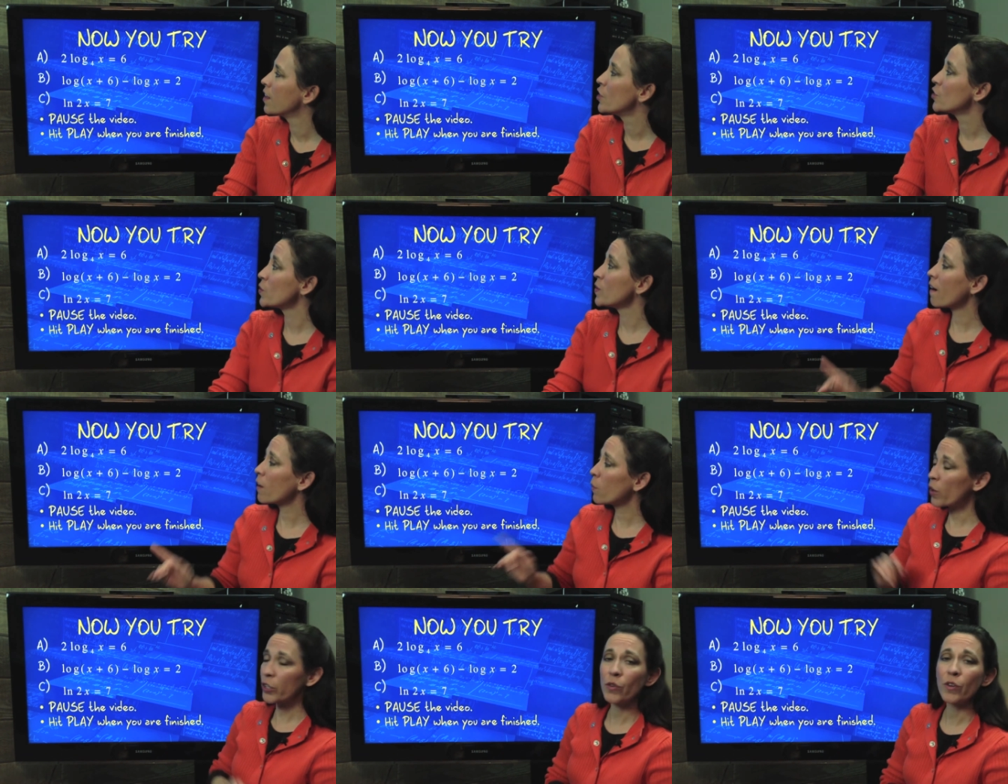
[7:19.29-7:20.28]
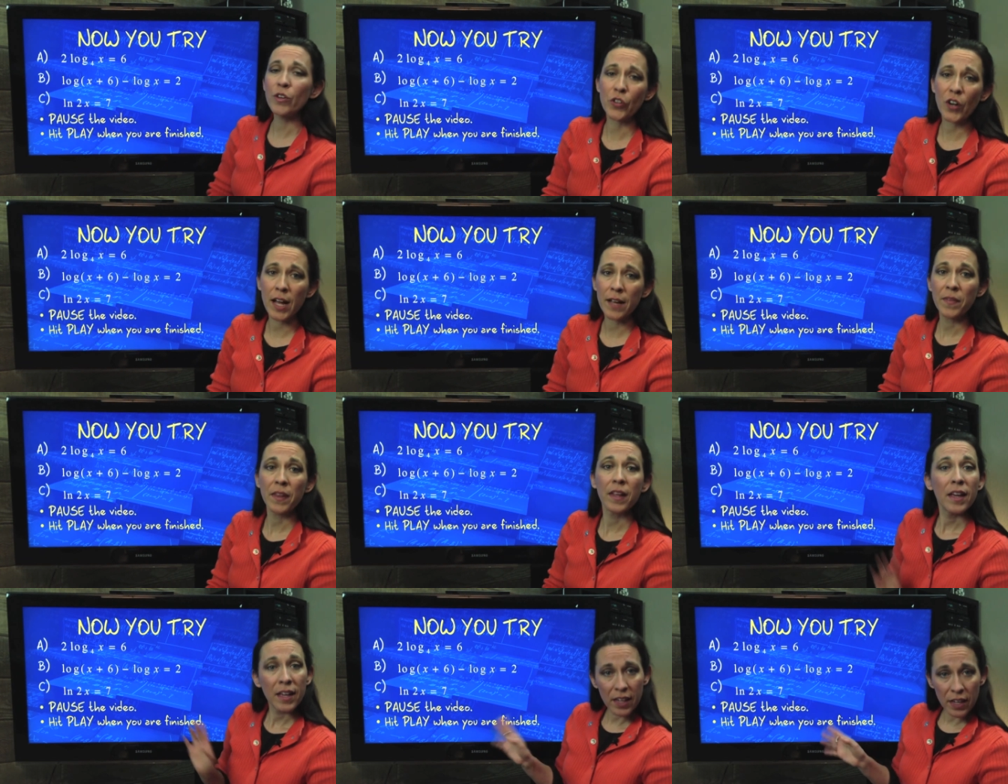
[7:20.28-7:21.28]
So now I want you to try.
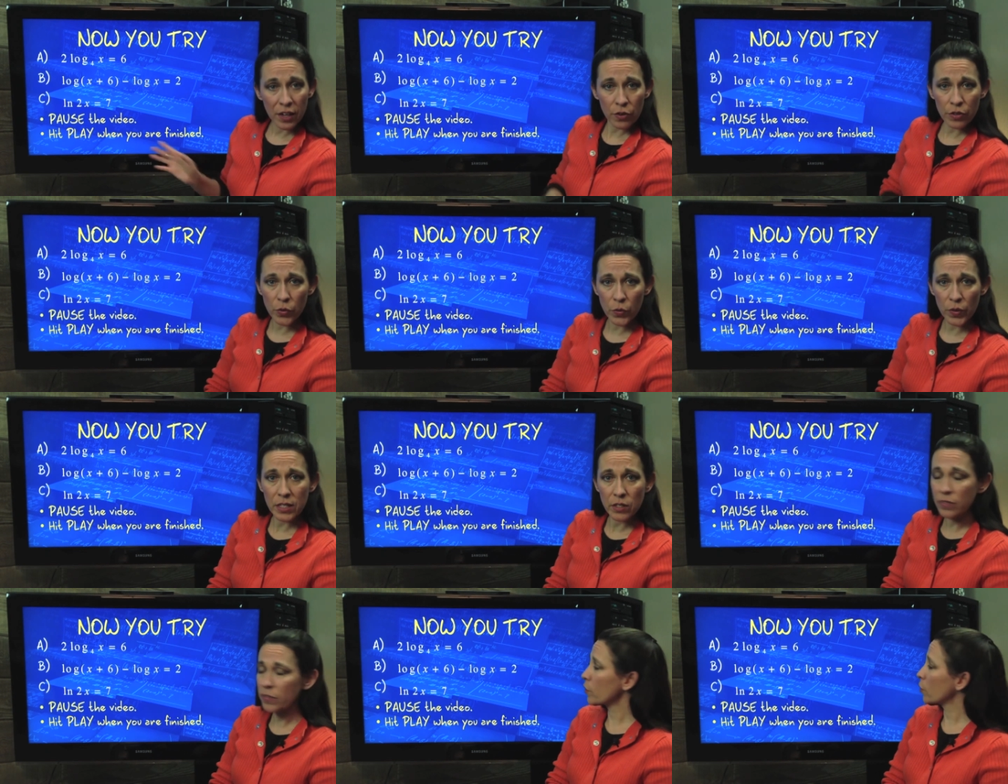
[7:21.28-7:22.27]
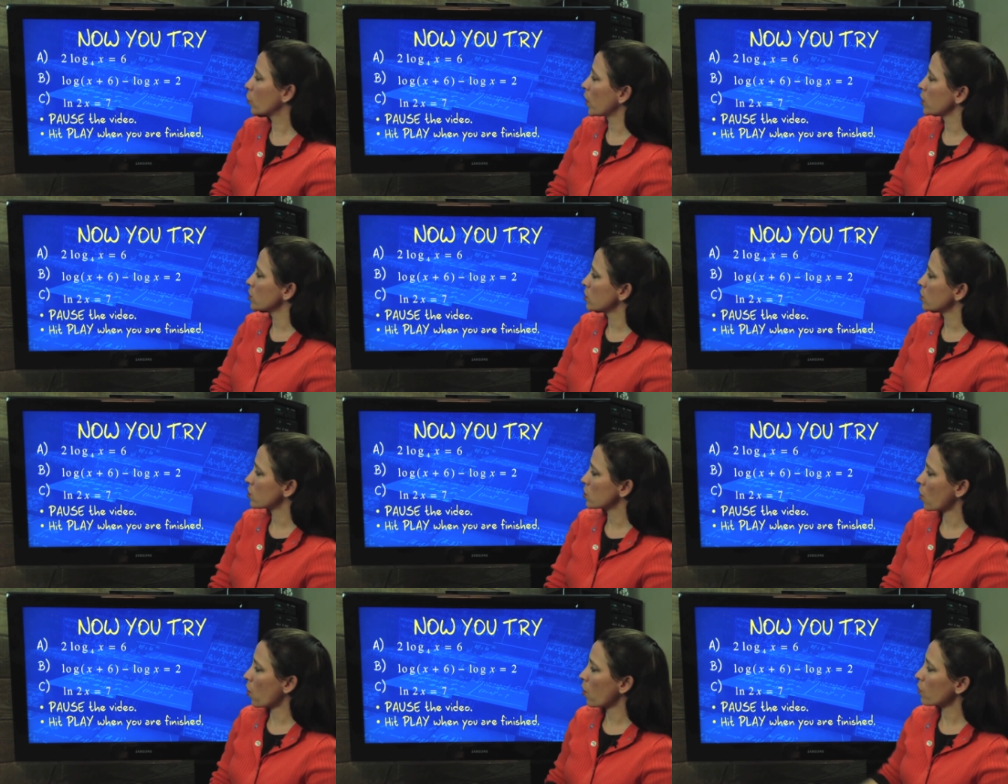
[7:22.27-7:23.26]
Here are 3 different equations to
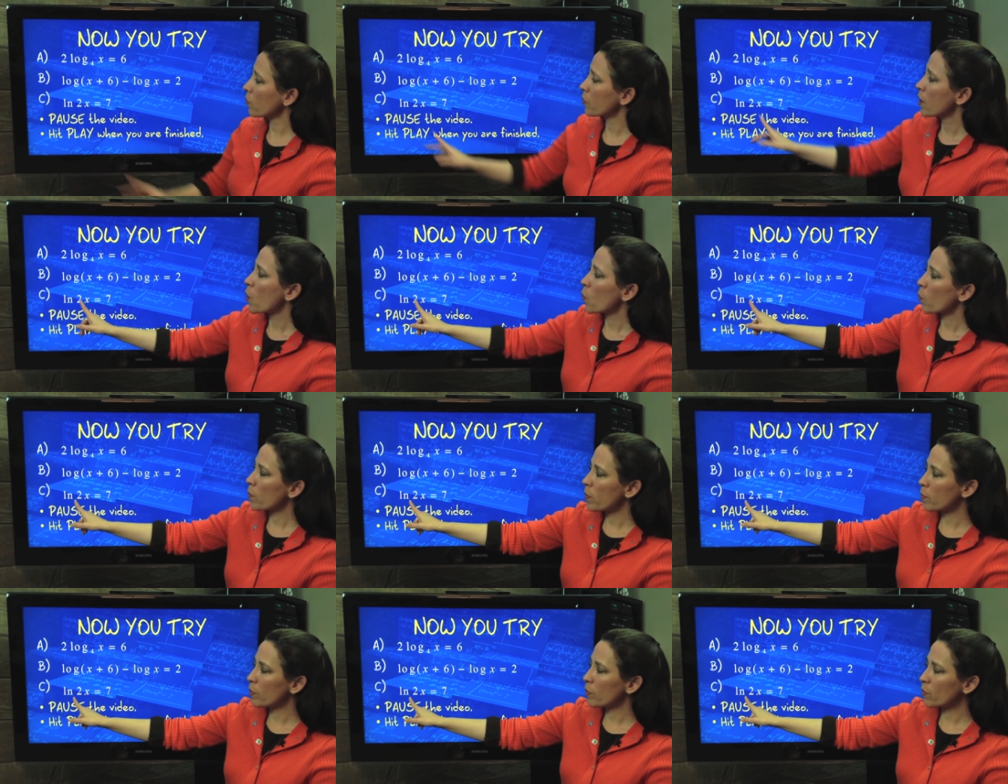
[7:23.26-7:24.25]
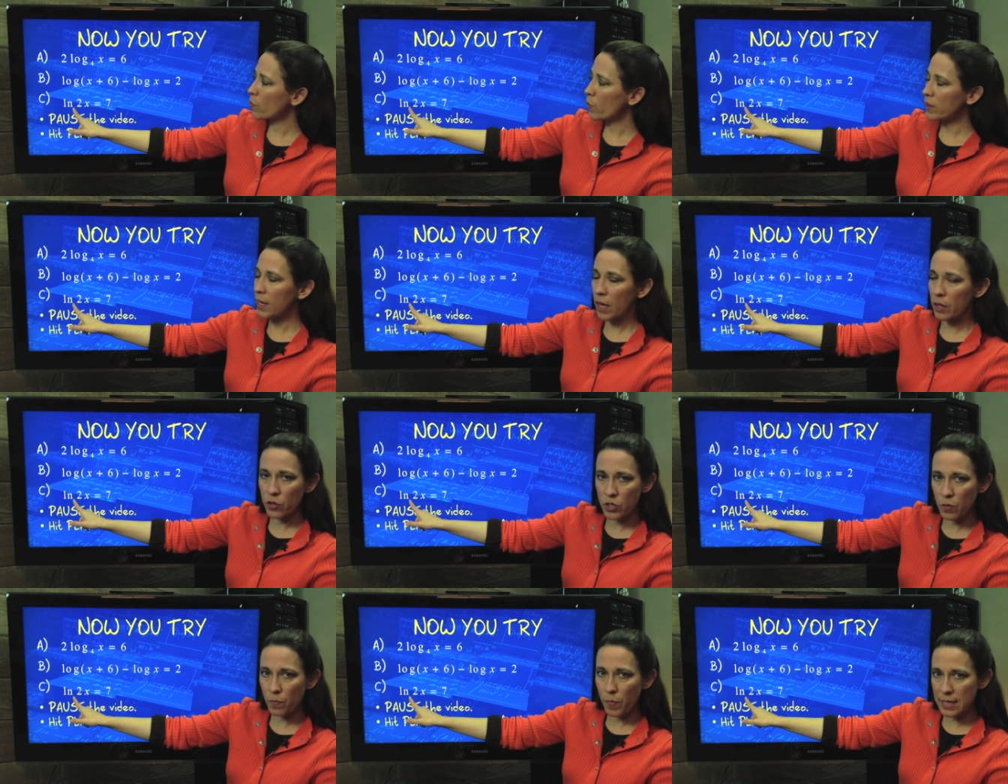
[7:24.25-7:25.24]
solve. Remember what the
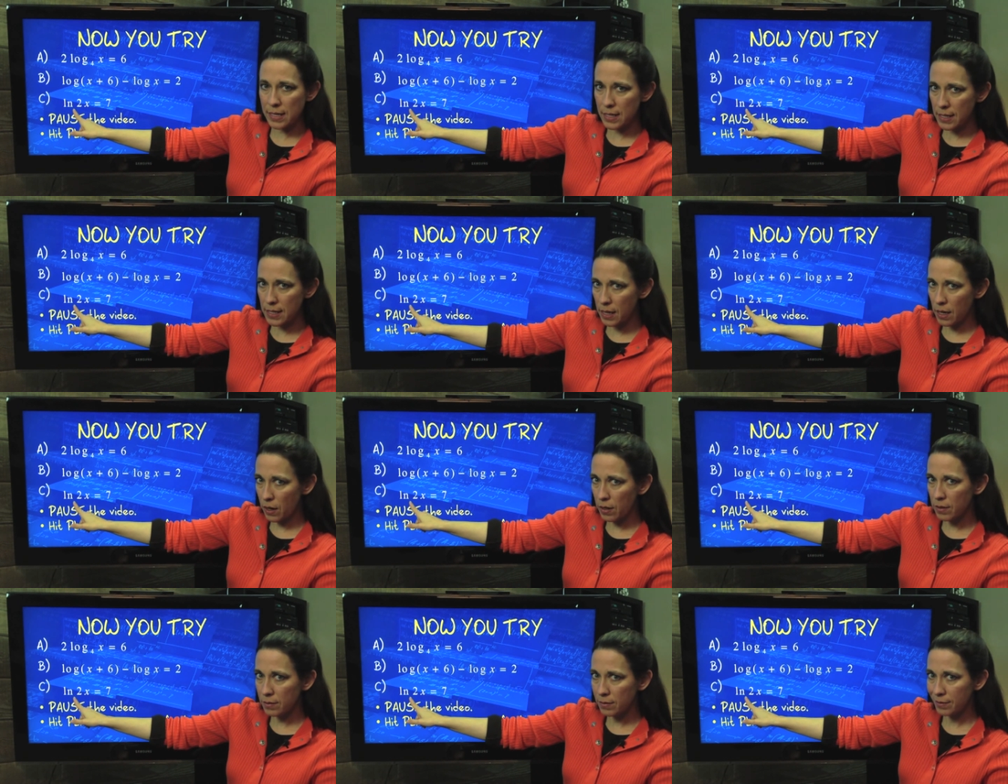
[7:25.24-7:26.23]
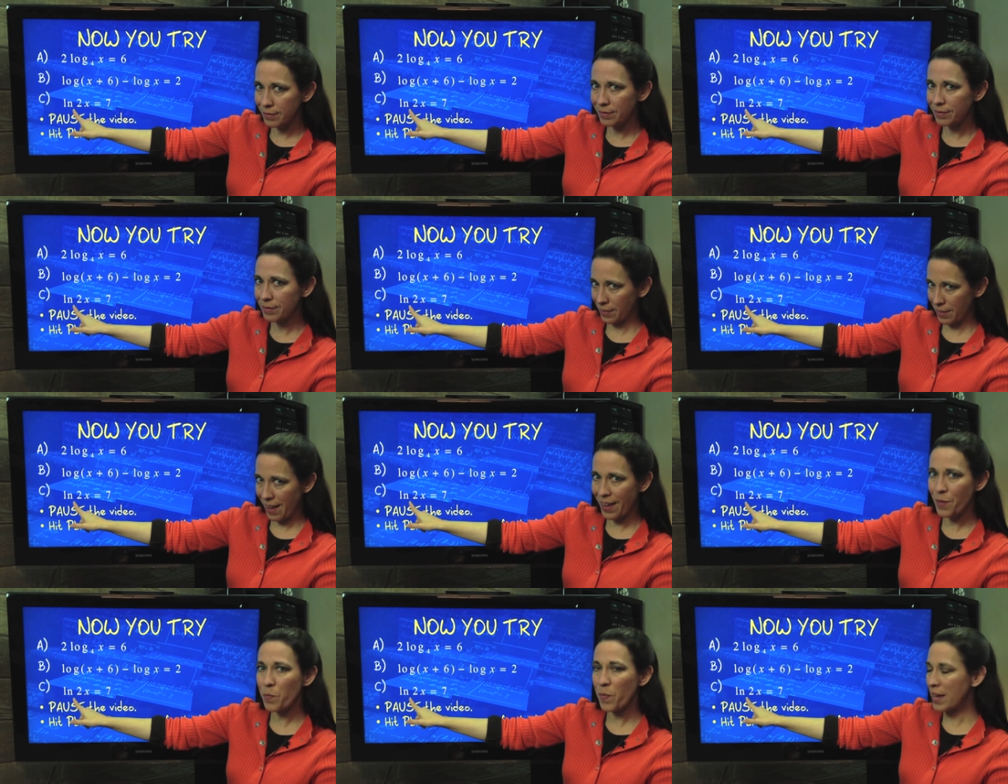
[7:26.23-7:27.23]
understood base is here,
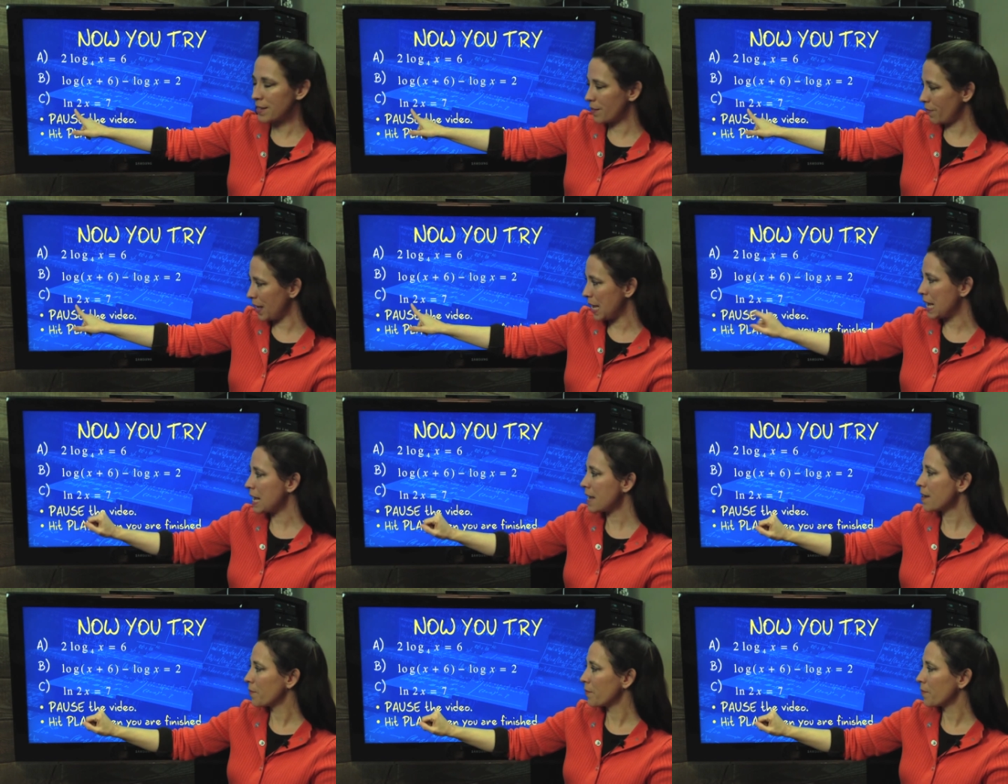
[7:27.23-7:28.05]
okay, base of e.